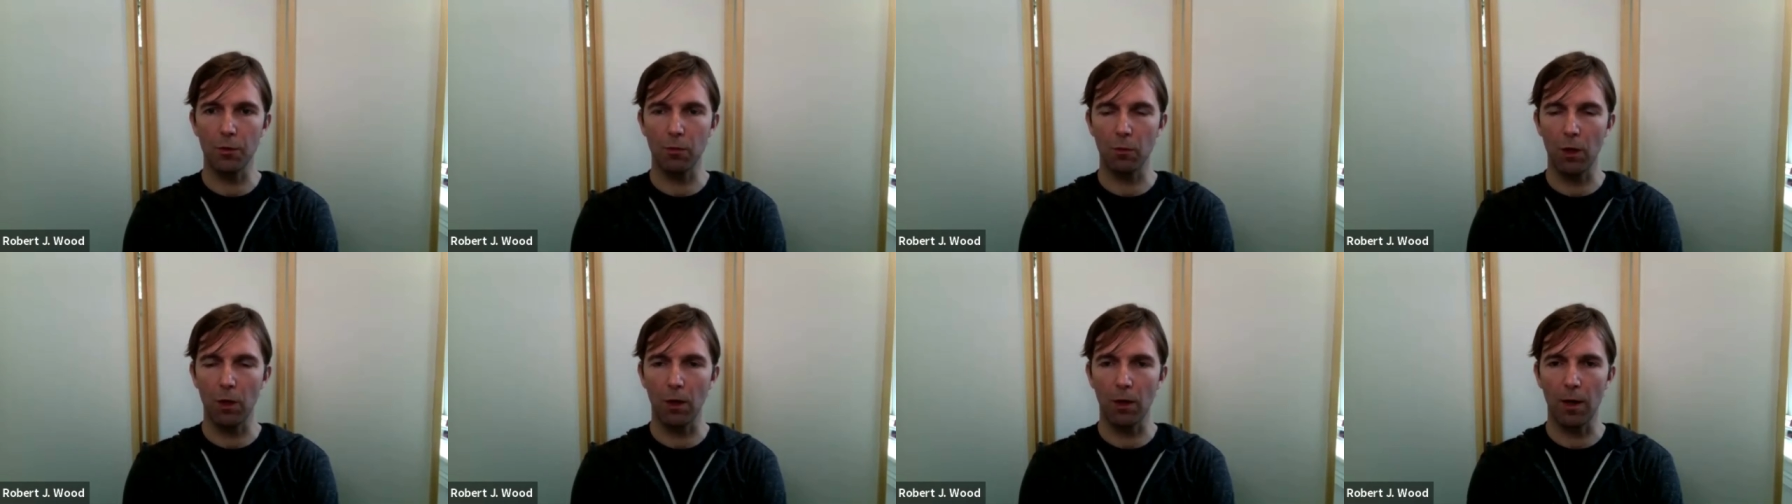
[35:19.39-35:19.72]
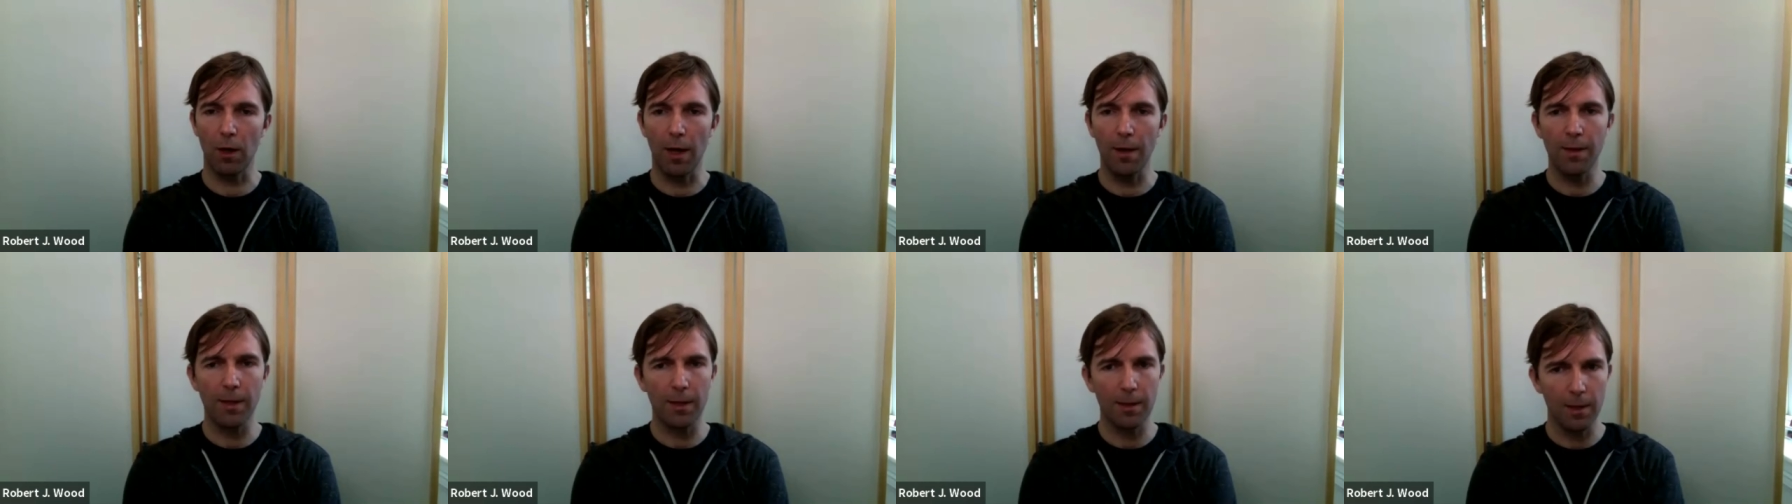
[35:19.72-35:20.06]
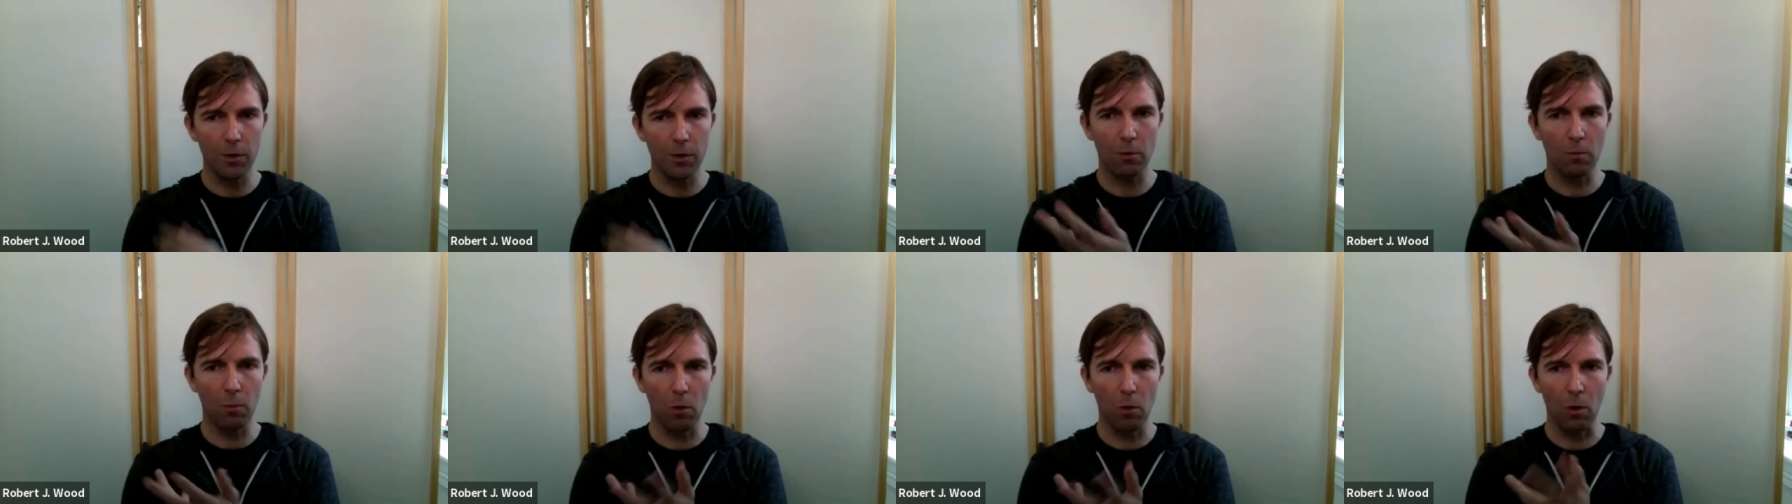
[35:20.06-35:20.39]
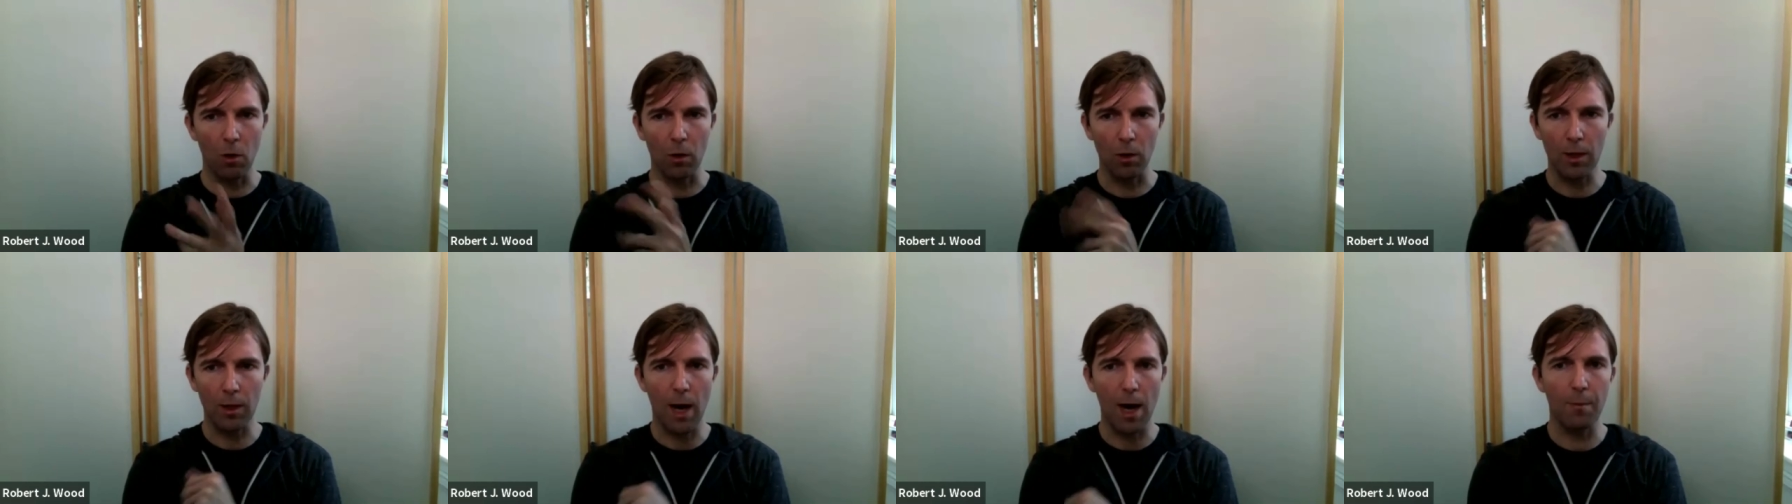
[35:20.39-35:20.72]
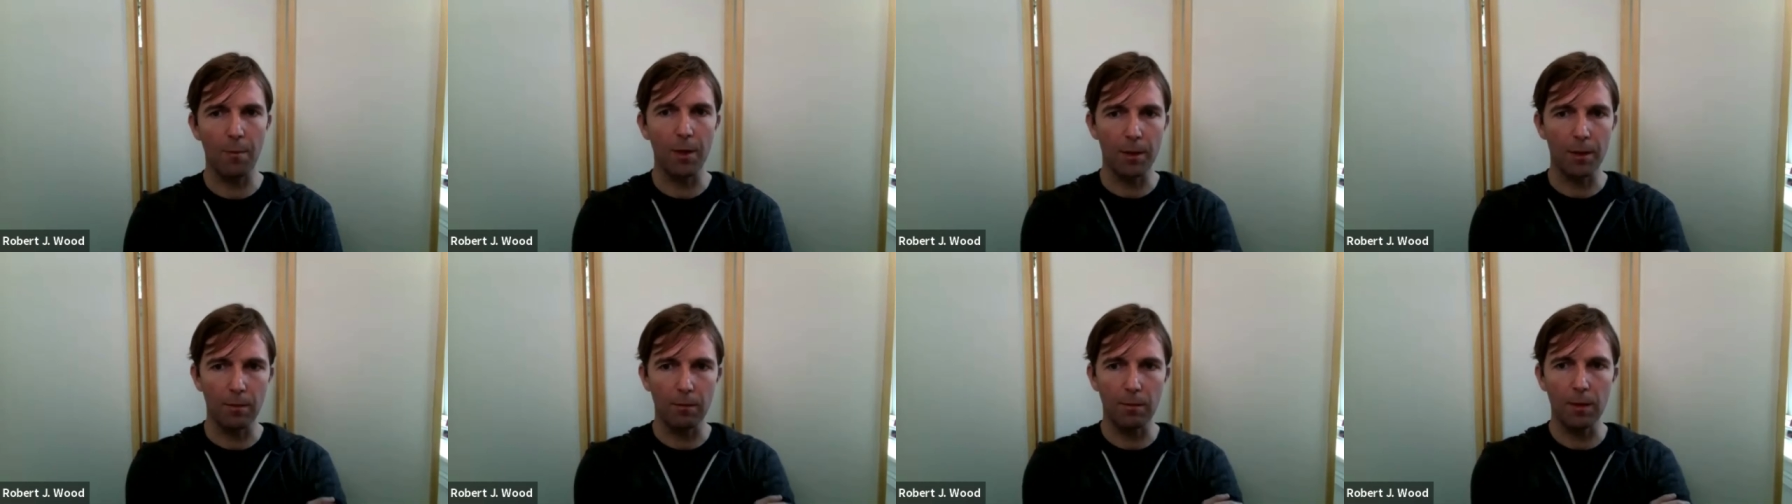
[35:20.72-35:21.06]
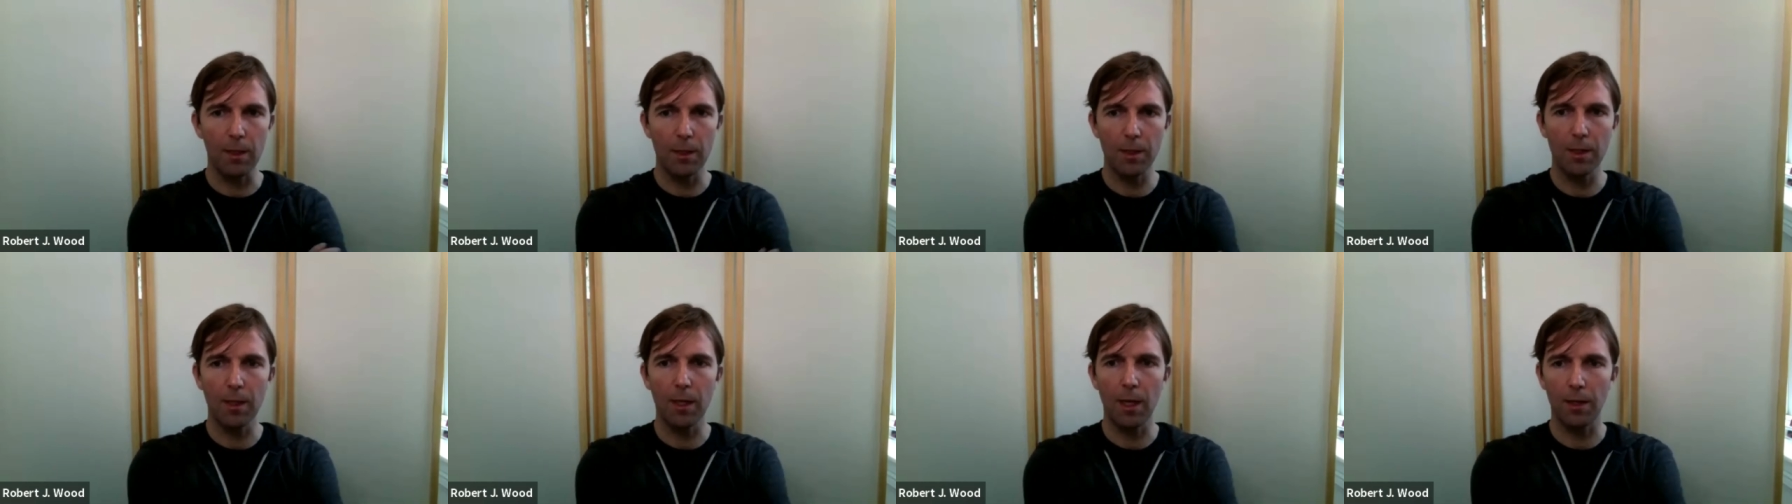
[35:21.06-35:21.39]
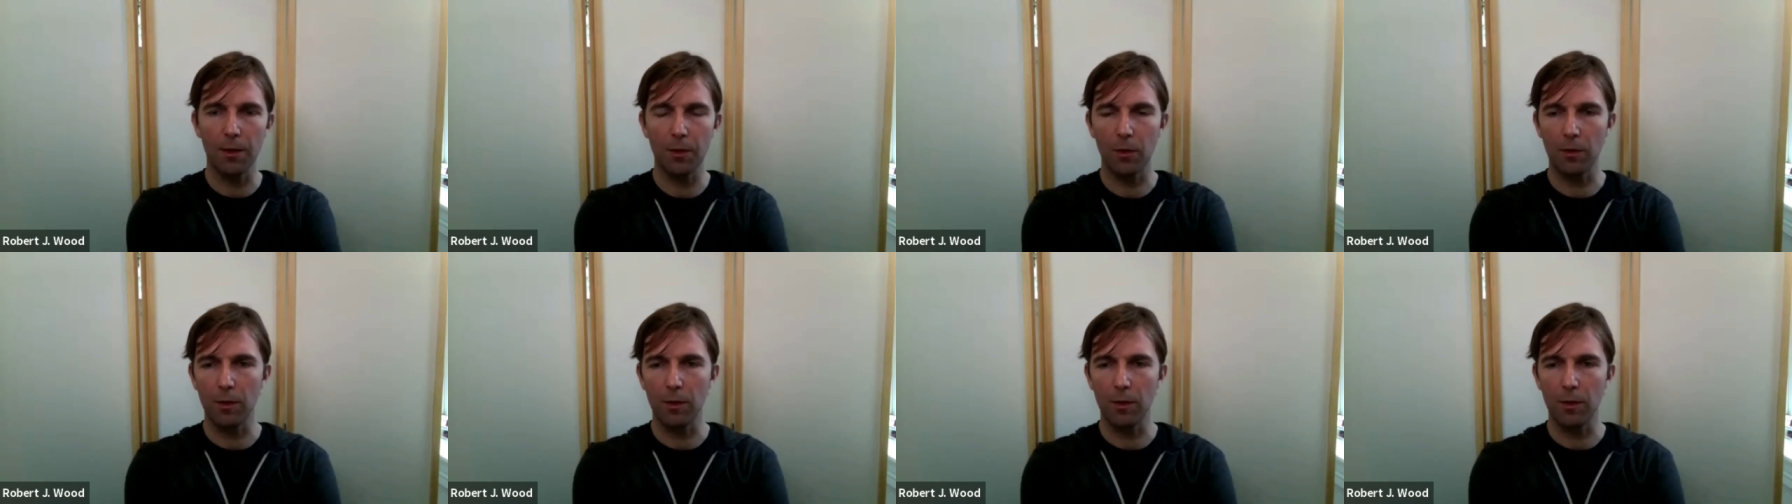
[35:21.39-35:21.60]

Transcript: where I think these are more common these days,